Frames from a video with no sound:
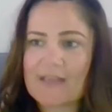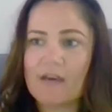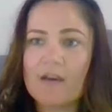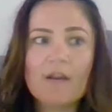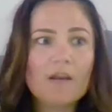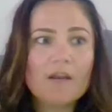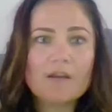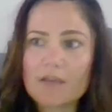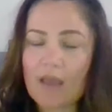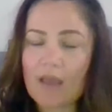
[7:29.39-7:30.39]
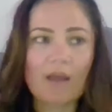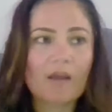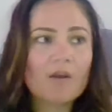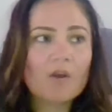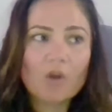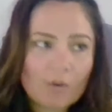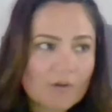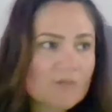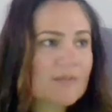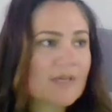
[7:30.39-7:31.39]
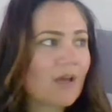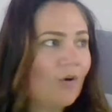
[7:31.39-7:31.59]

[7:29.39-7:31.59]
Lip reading: And yeah, who else was going to